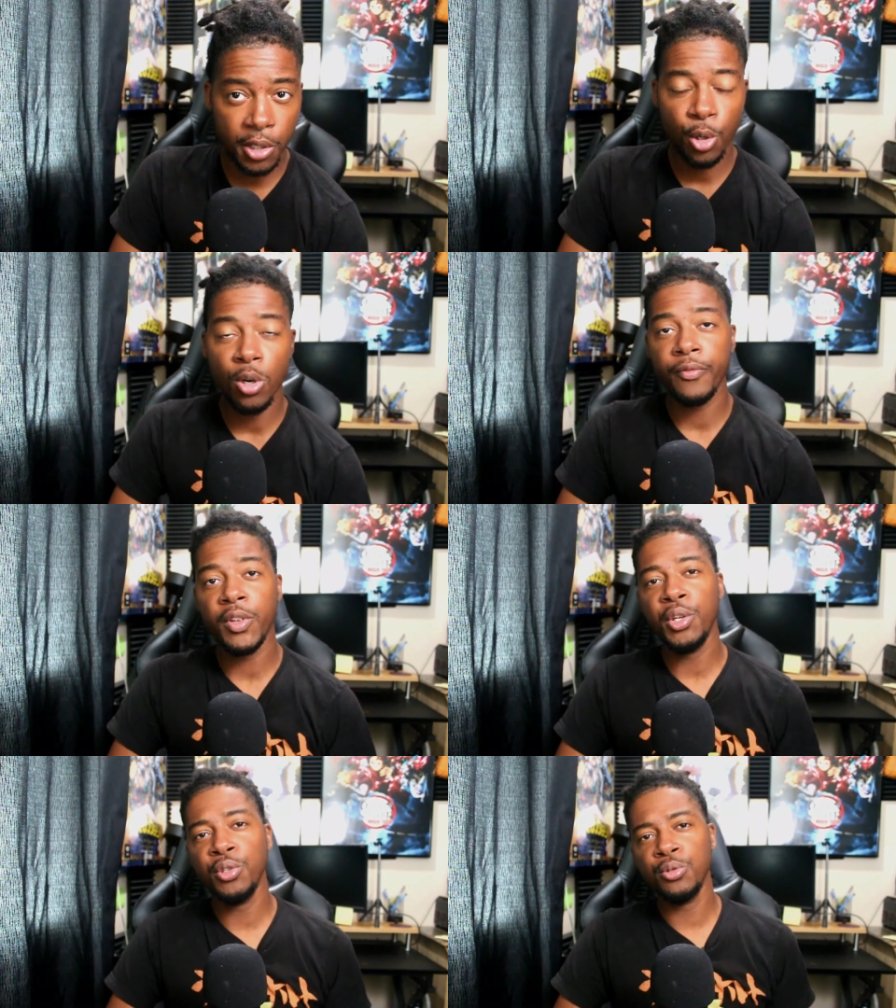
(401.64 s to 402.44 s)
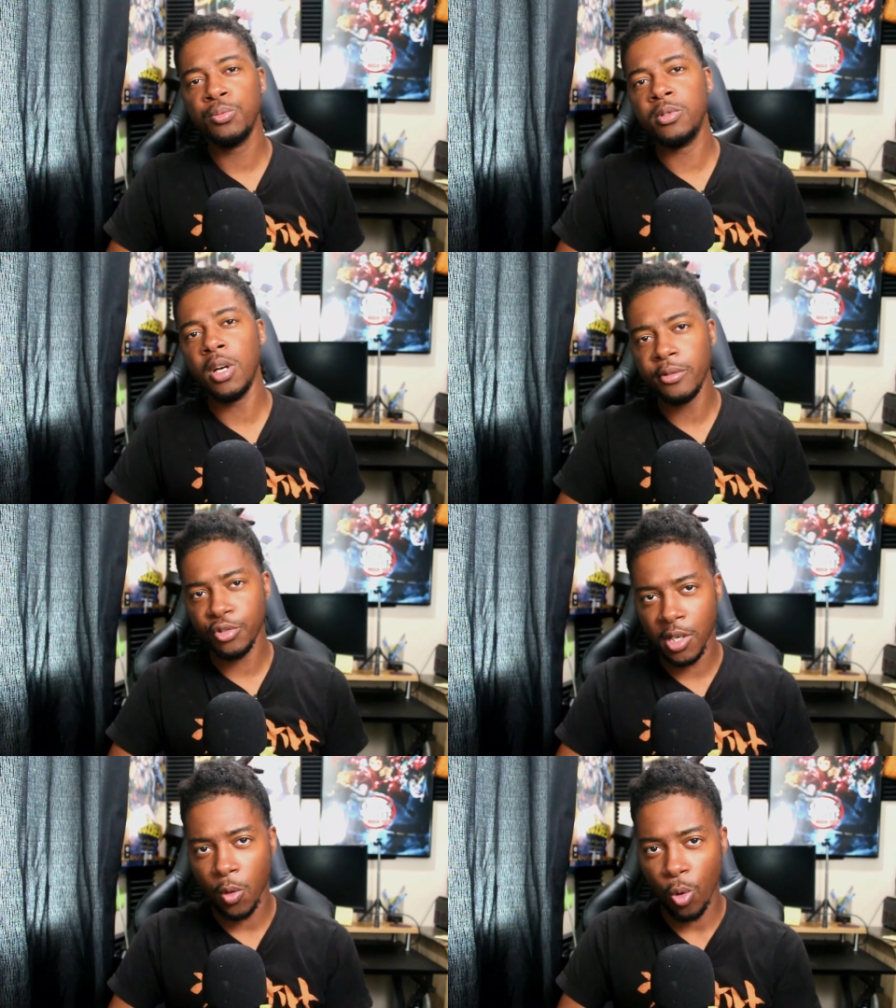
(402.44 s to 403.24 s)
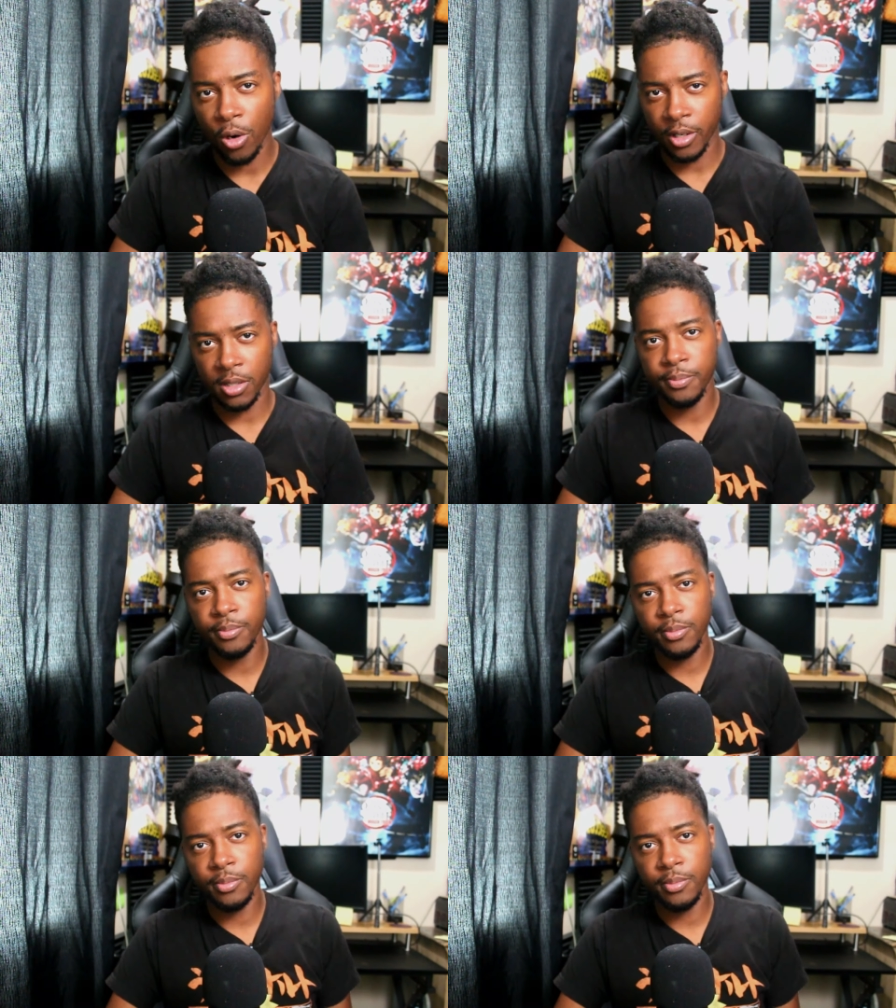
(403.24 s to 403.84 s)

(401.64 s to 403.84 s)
you know, if you don't drink water,